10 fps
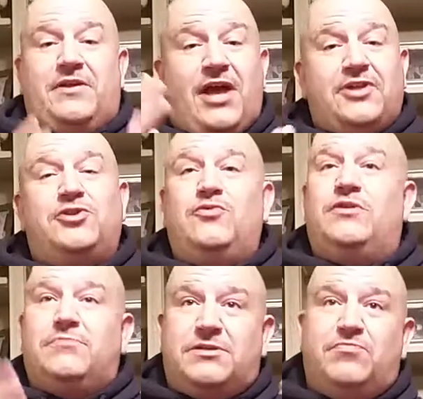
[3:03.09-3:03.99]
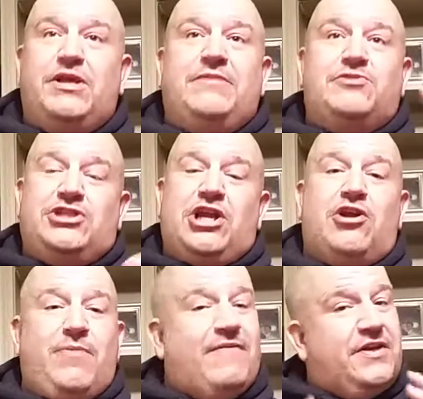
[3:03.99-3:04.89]
You got two of them, split them,
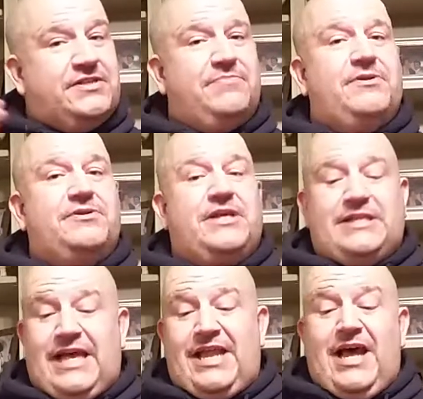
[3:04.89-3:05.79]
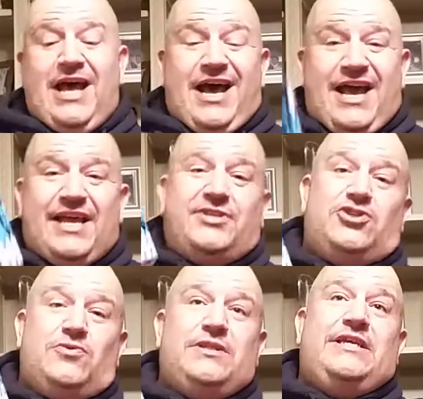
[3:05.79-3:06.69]
share them. I've got some beers like that. I got
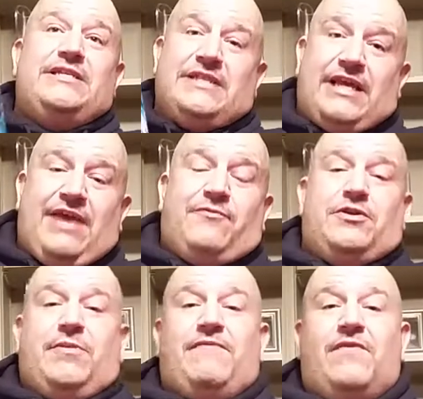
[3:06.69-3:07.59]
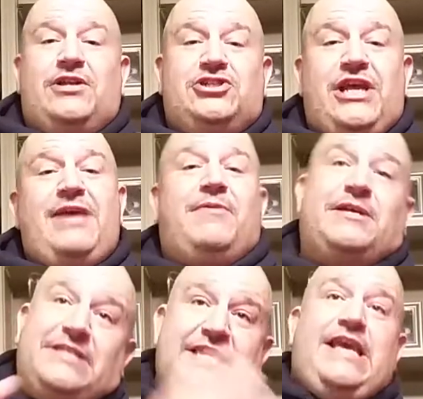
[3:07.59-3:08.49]
two of these and I gave one to my friend Jay
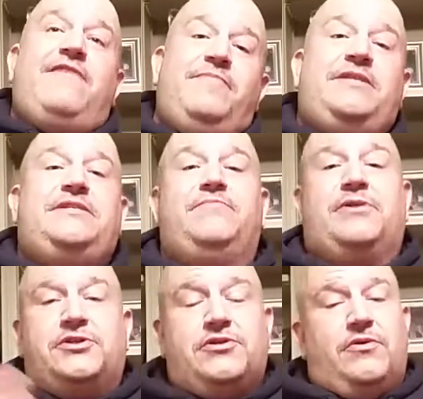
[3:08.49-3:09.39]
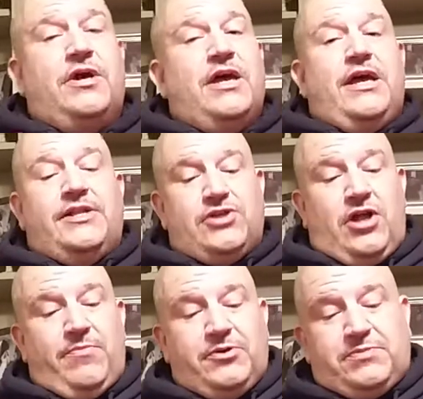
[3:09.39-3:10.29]
because he gave me some beer. So it's
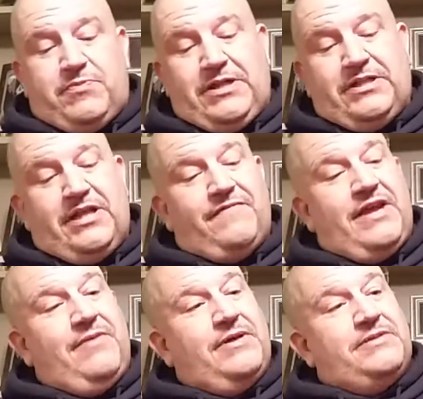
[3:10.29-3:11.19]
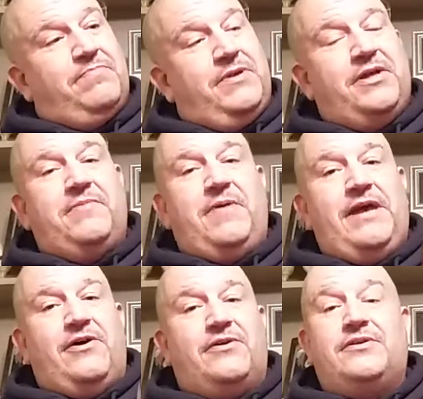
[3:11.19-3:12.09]
all about spreading the love. Anyways, Beyond the
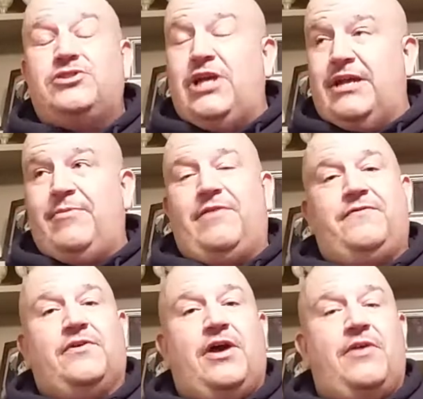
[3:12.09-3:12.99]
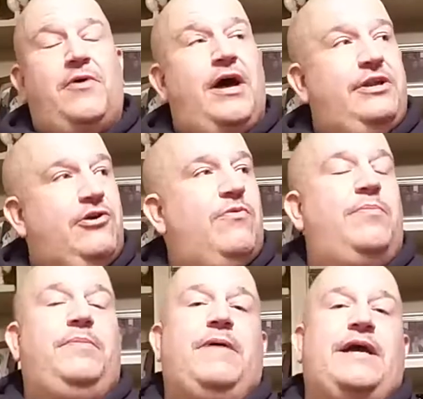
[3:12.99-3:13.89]
Pale. Check them out if you're in Ottawa. I know
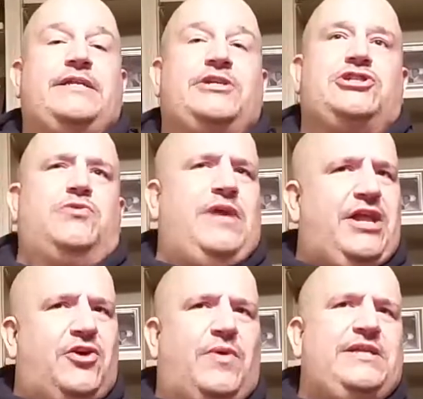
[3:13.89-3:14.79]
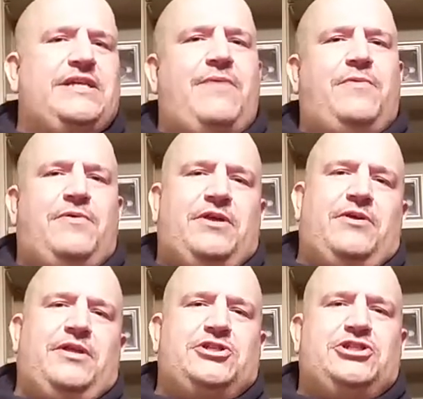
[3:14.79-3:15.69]
we'll be back next year. We had a great time we were
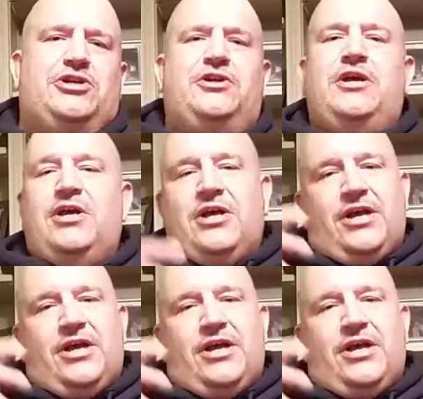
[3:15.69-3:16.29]
there this year.